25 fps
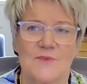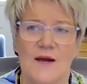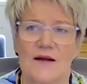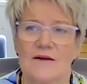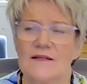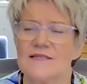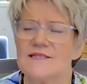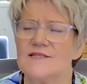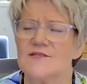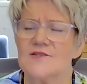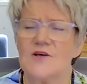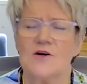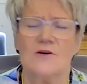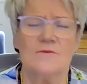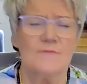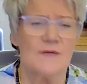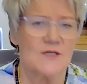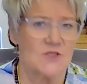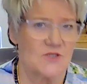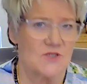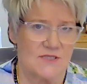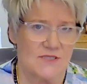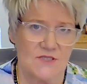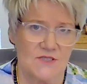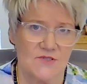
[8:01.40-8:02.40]
Apparently so
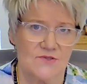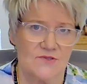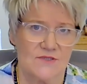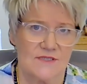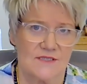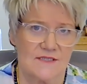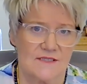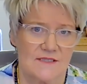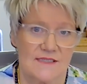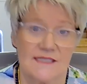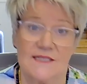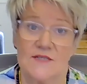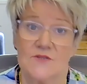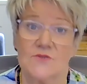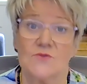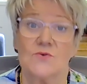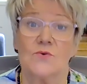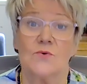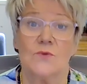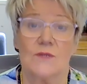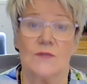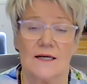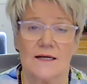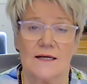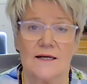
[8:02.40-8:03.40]
much interest in
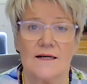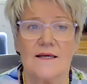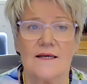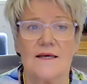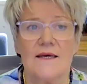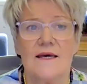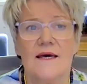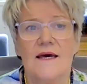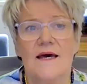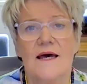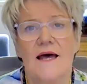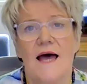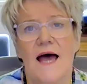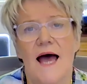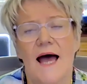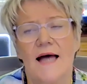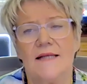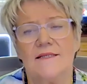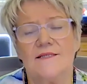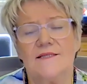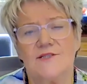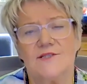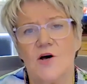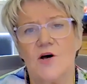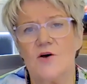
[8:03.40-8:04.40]
doula,
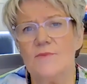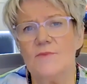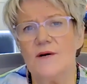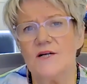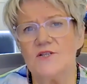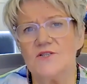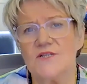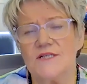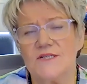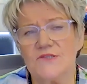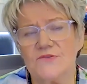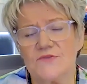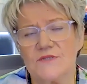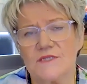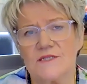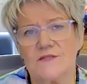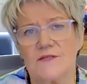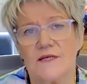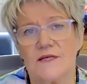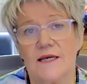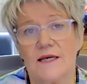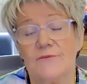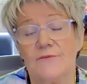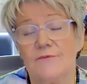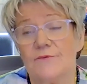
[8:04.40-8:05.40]
and so much
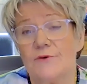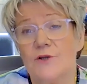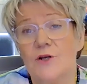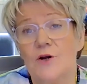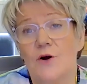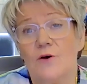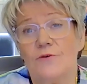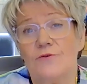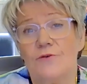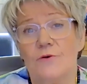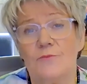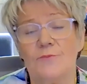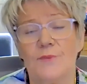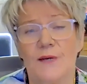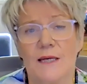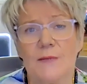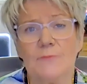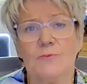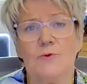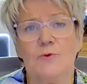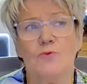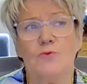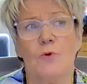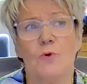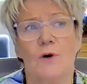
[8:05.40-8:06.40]
interest, if you know, from
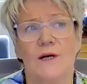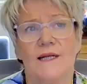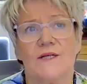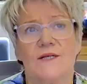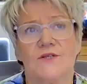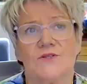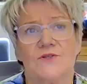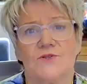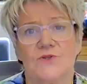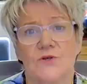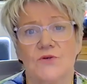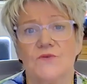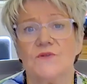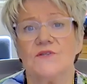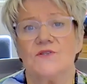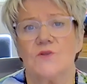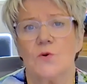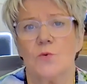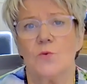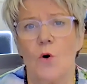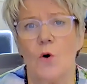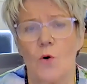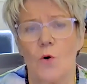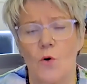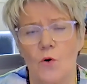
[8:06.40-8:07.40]
people wanting to do this
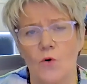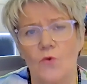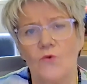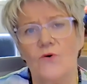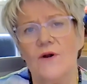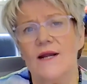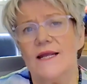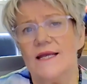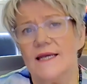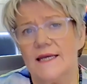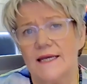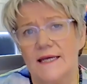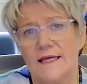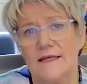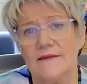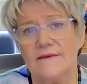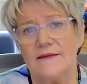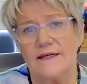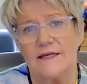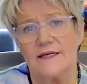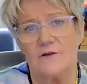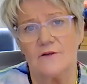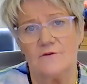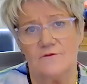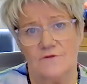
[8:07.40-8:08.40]
who are already in
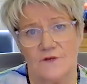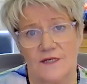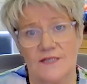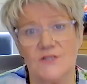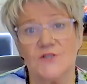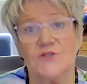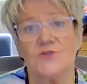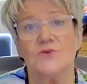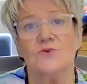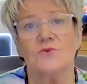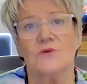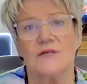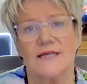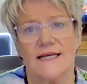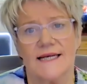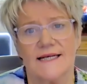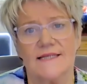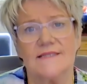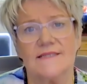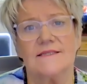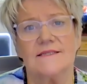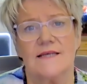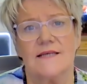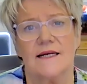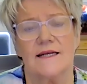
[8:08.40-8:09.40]
the conventional
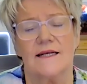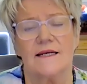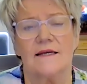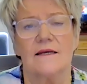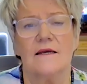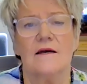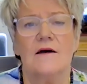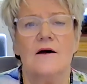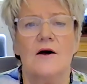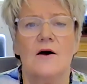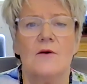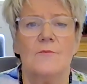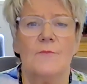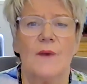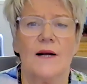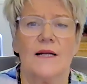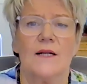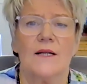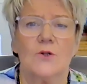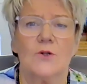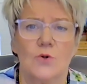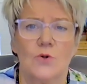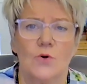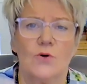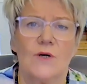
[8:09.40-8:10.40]
care setting, but
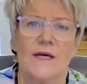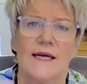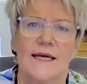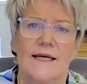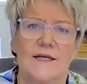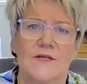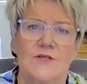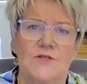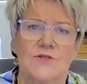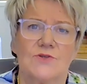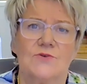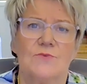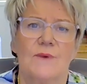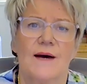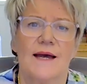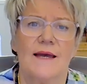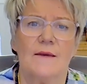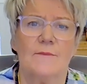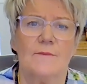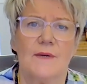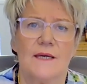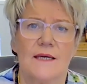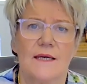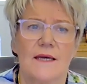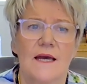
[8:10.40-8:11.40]
are looking to
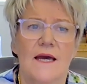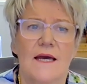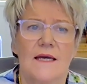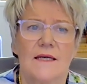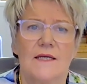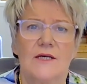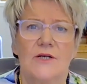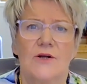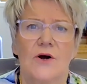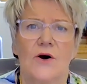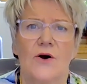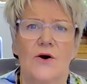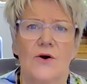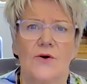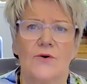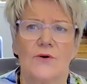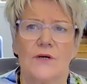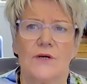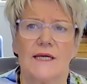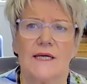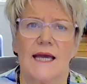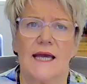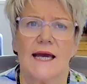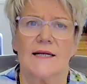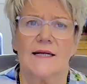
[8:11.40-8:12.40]
maybe, you know,
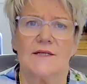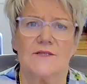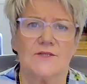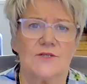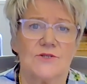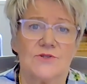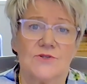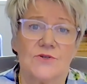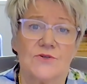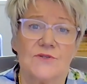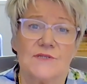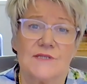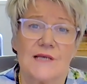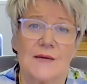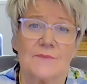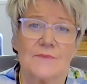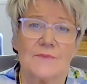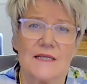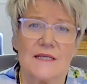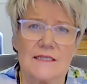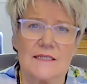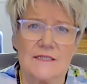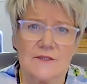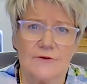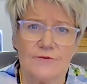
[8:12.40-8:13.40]
get to do
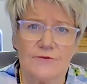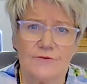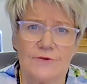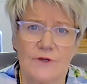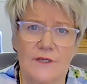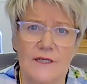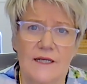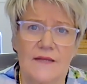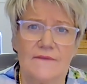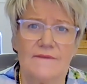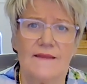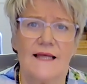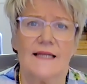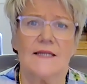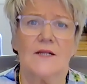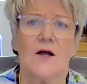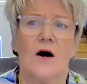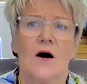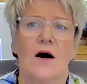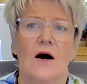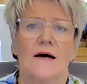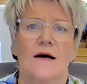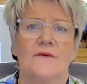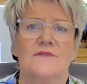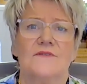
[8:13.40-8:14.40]
something different in their
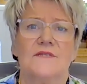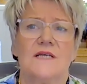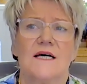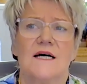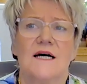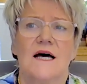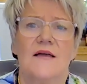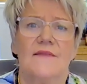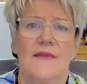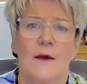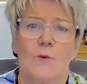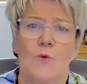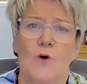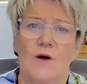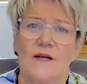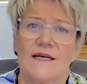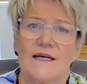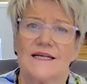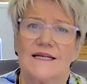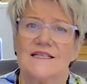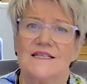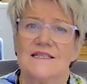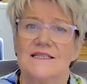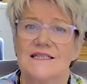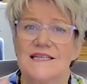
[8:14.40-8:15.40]
lives. They want to
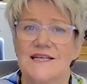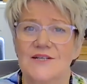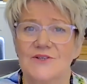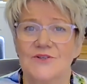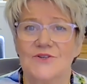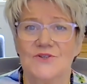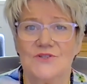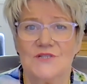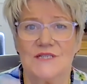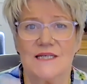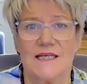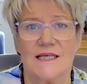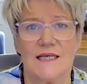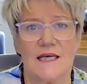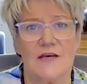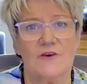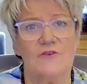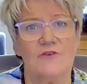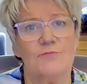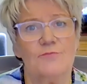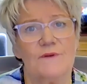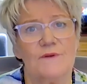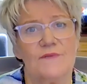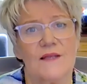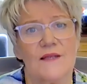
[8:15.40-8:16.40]
continue to
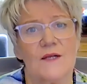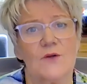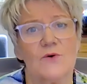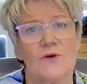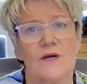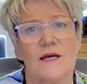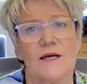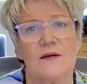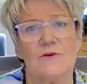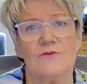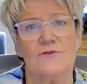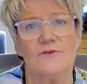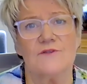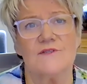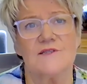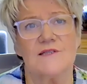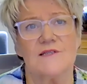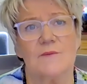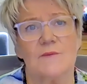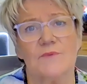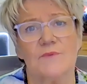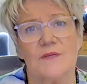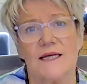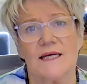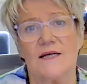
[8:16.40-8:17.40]
give, but they're looking for
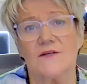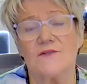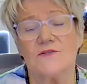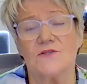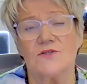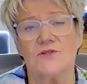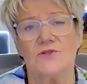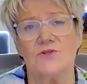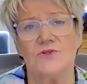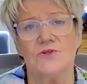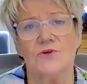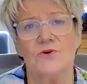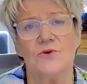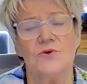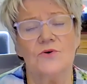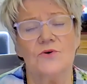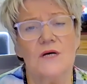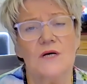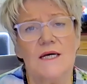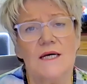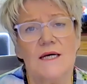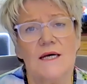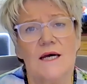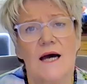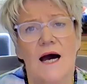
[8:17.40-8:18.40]
something else to do.
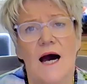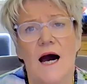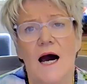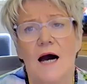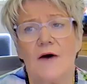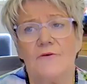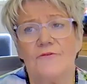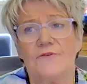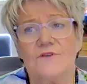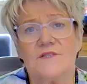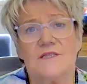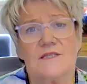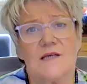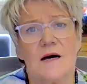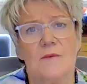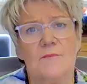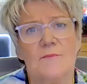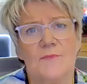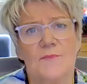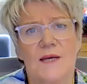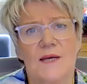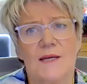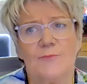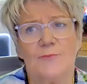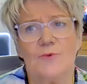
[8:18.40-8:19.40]
For
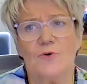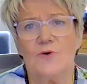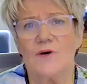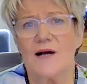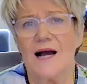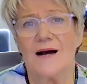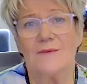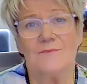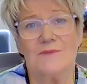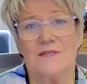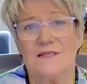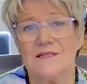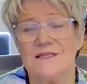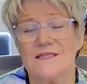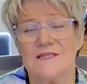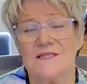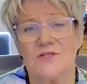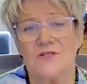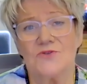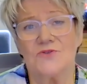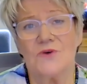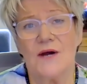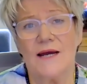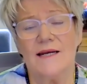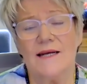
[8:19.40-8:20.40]
some people come to this
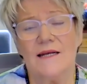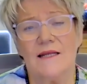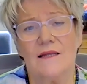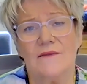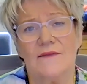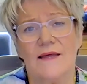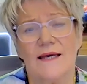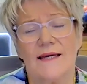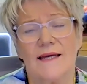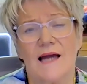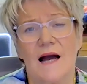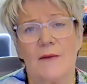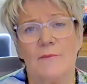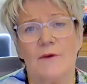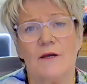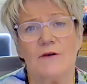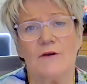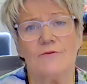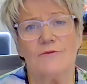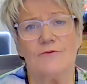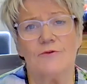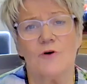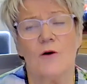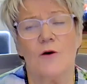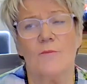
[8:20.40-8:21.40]
training, they're
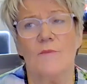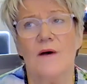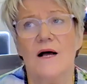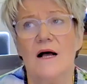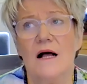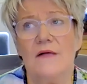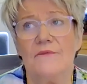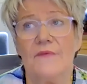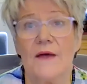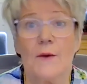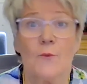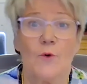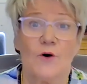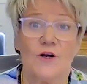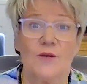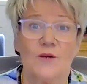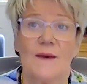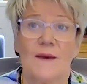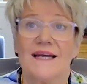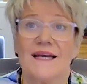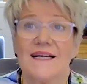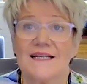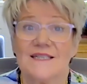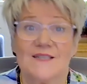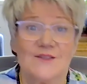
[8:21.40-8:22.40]
coming from, they want to
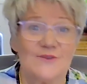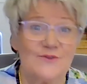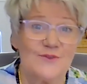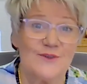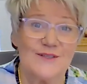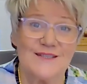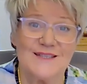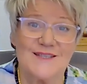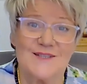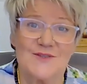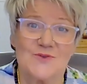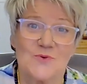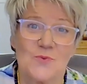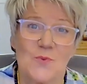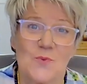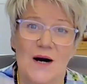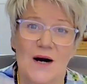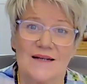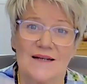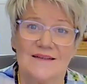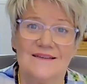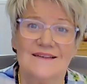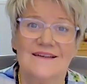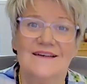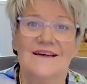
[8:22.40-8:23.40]
make a difference to
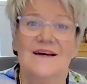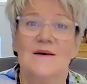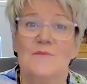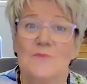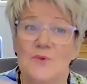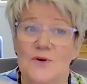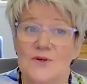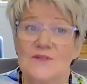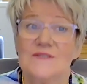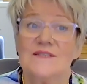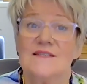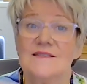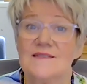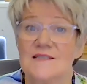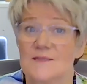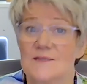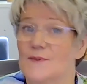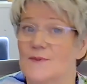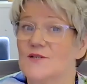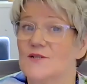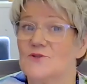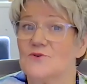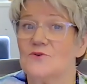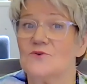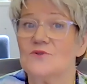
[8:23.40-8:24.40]
one person
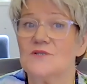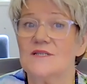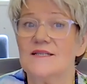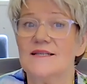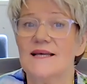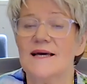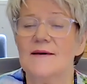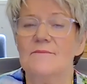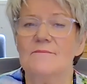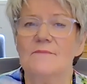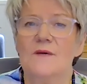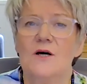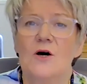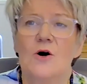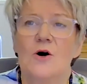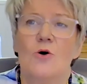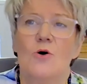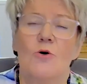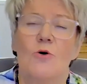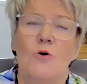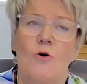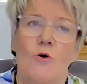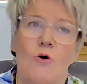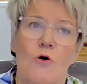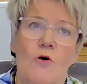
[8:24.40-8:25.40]
special to them,
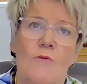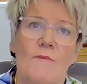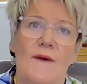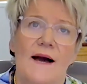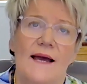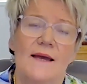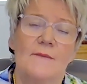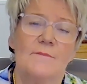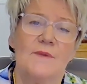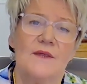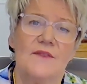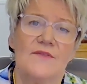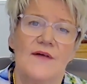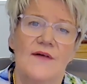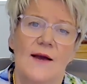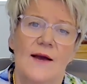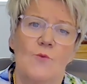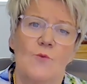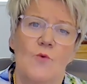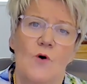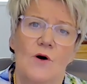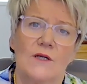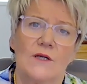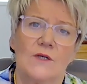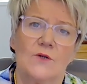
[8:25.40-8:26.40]
or maybe they
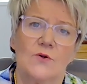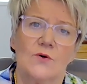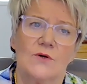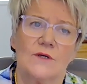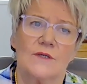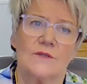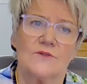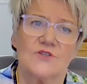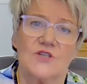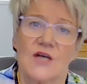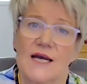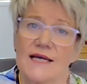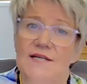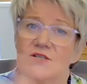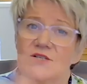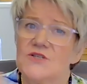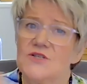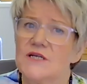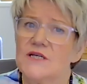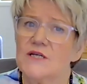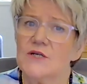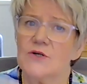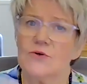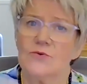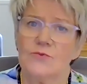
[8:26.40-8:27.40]
want to look at
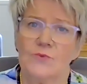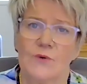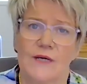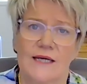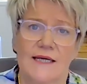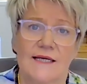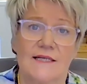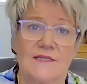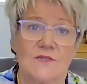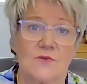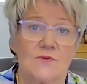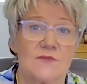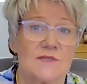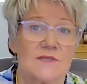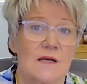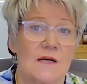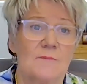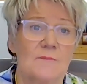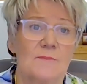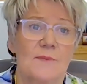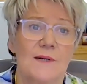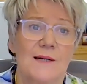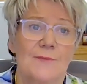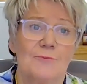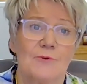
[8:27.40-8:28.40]
changing careers, or
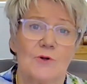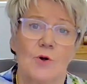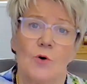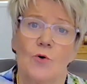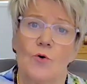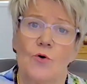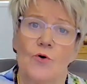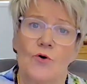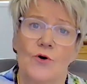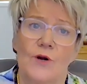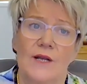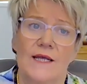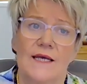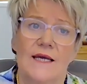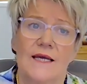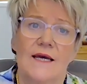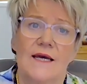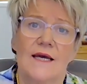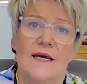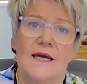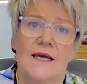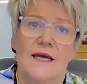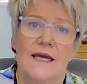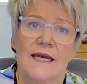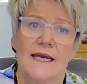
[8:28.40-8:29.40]
some people
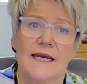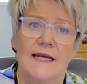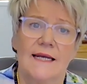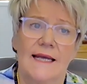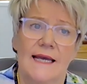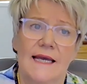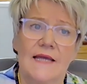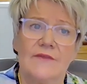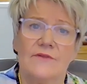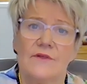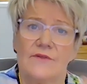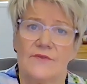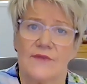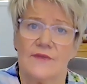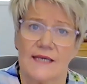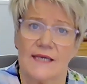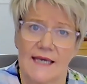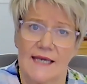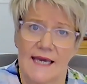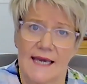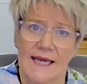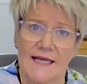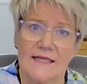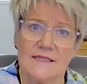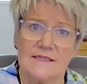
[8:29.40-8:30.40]
already in either the
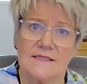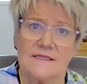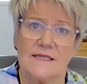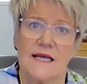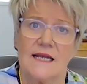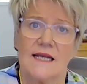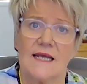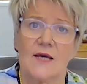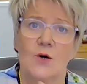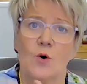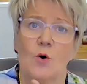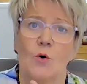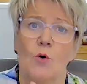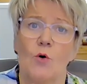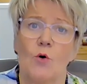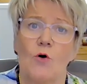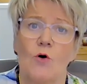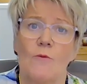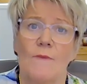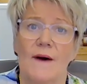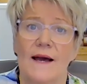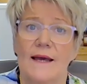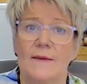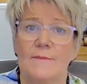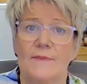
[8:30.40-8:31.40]
care setting or
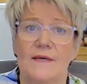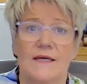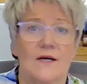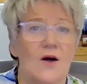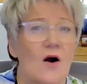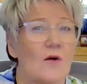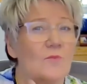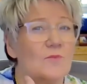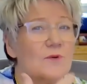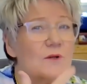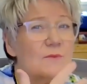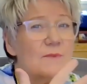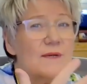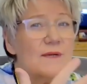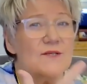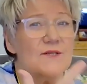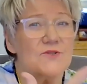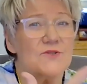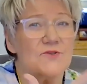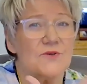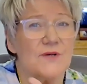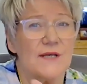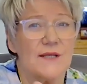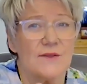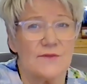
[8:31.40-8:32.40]
maybe
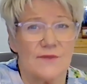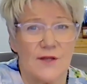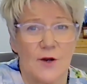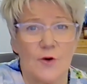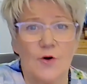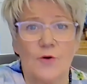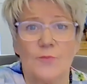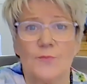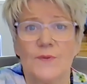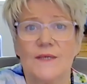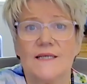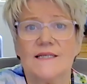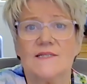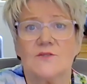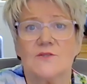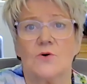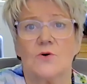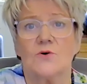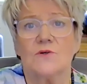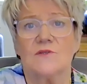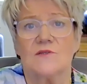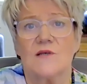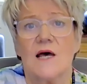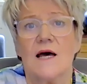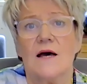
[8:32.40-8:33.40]
complementary therapies,
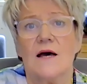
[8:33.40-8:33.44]
or